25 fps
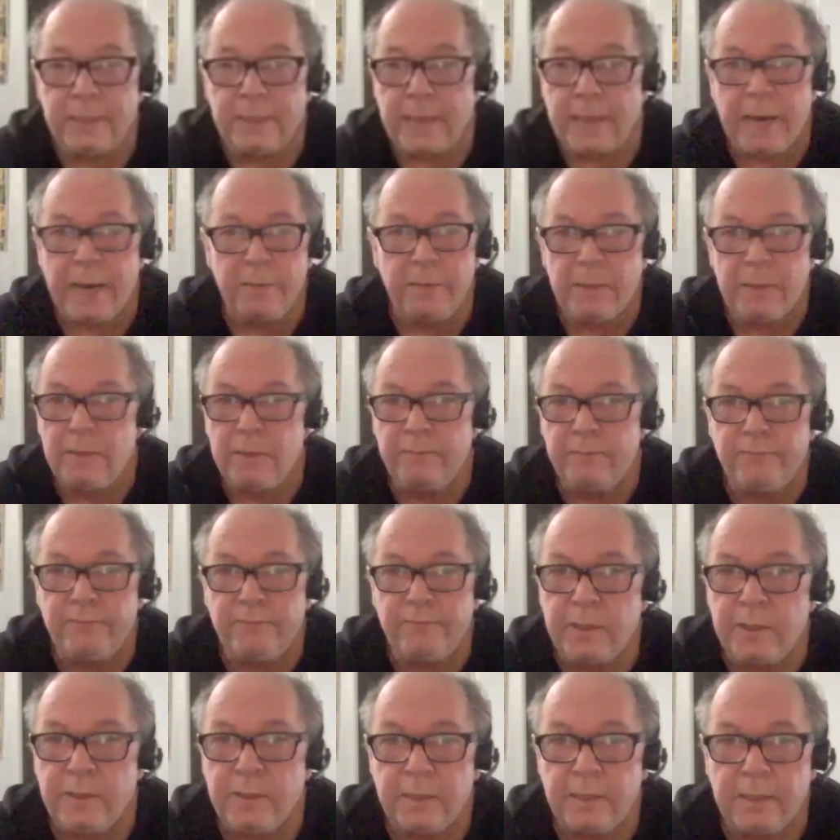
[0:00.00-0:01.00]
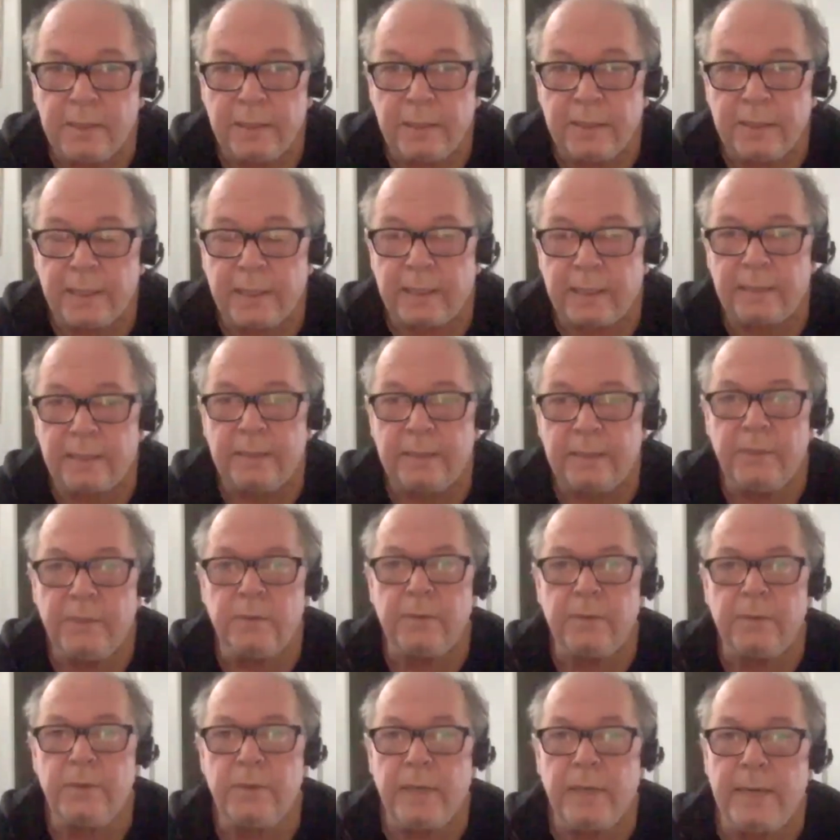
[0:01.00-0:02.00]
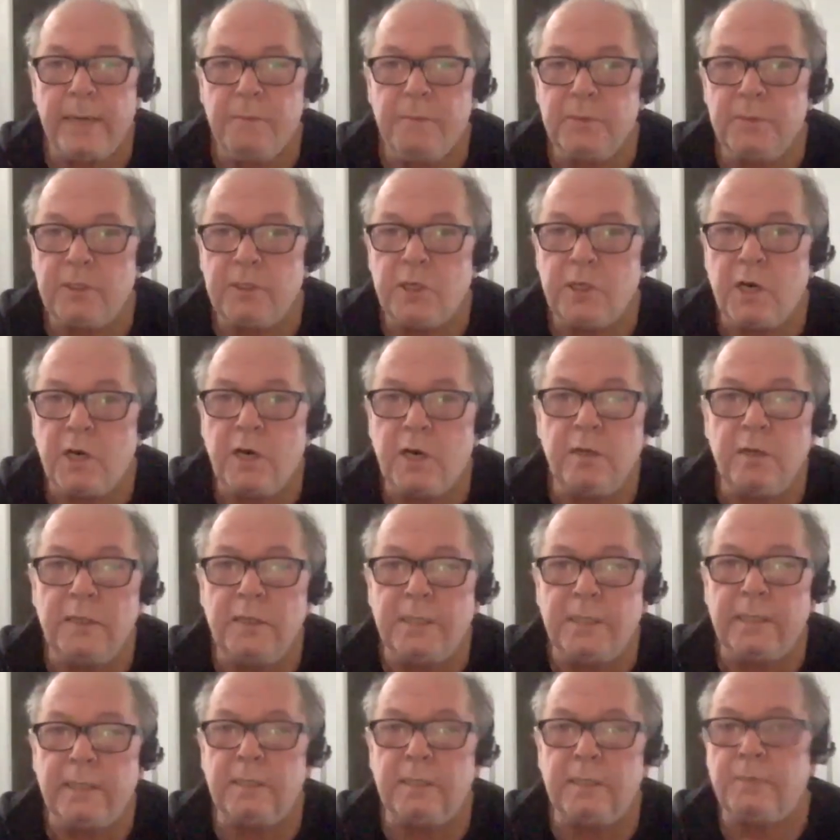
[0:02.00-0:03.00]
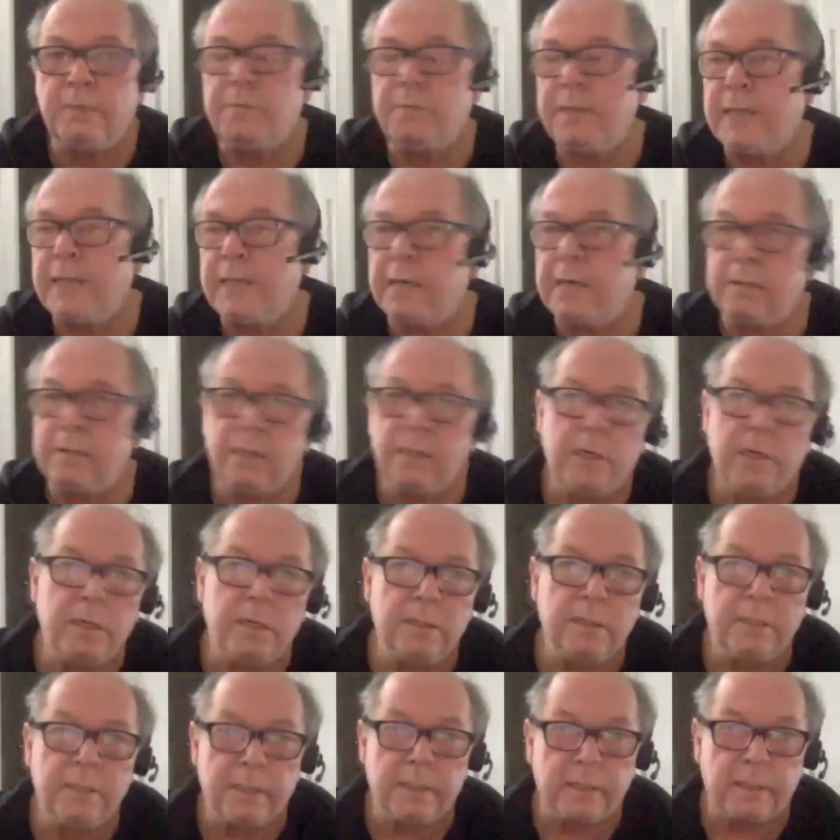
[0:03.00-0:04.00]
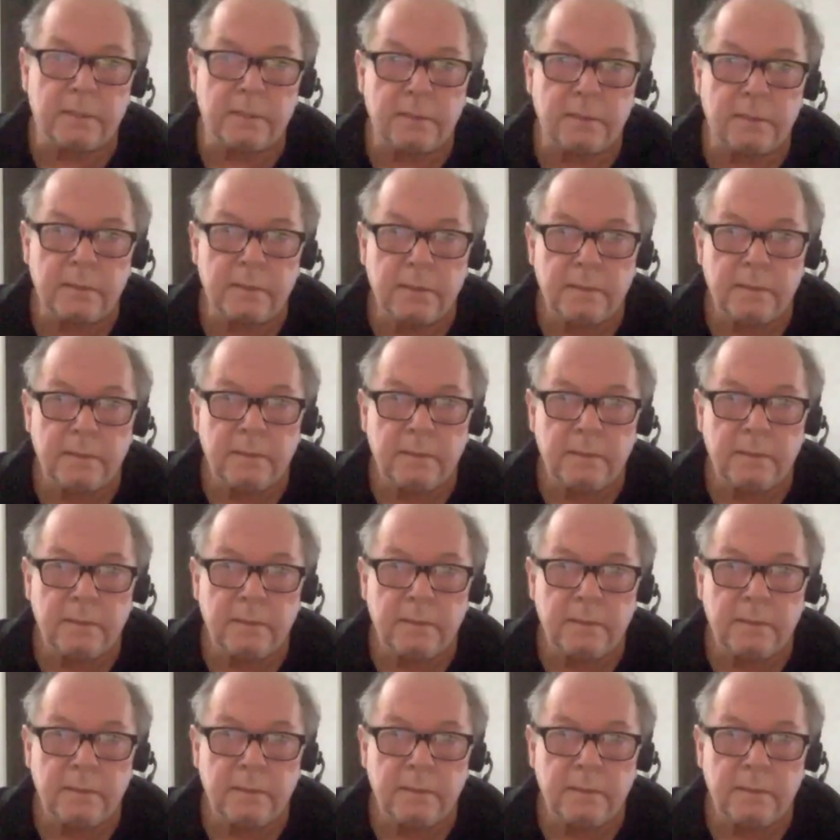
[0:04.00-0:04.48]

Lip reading: would go further than that. It was content without context.